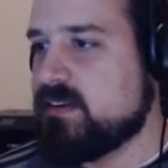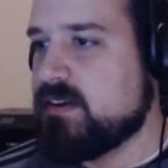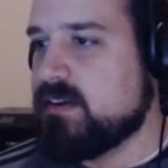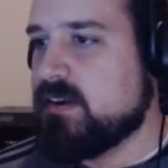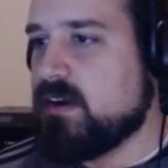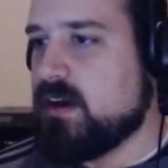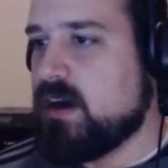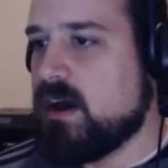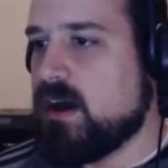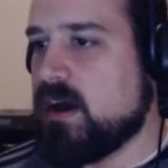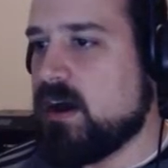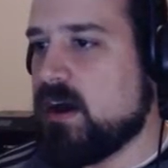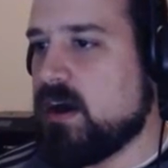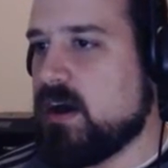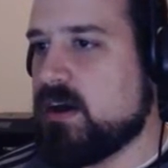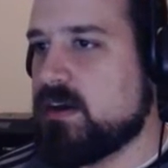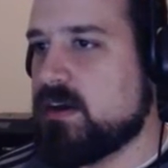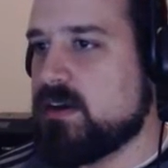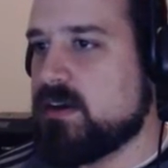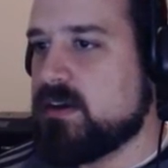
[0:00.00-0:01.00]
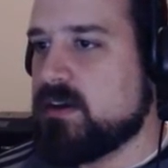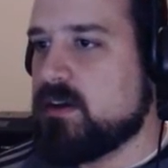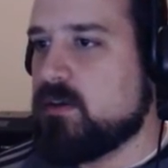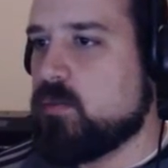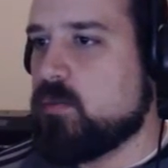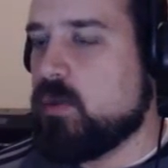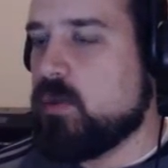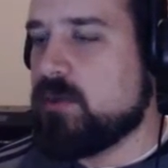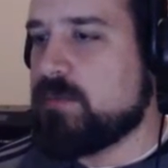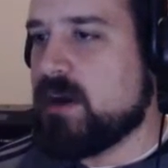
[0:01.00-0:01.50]
Uh,
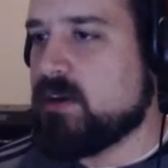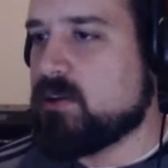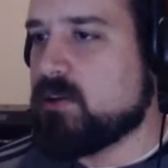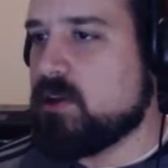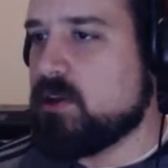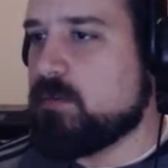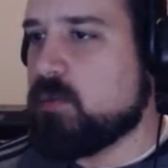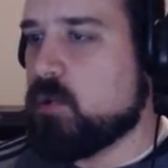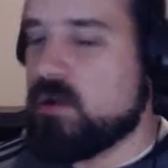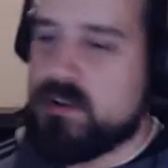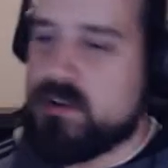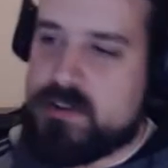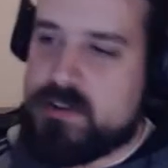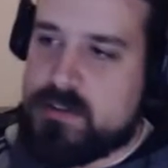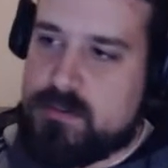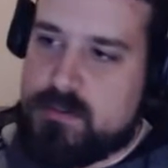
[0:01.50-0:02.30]
one parallel port,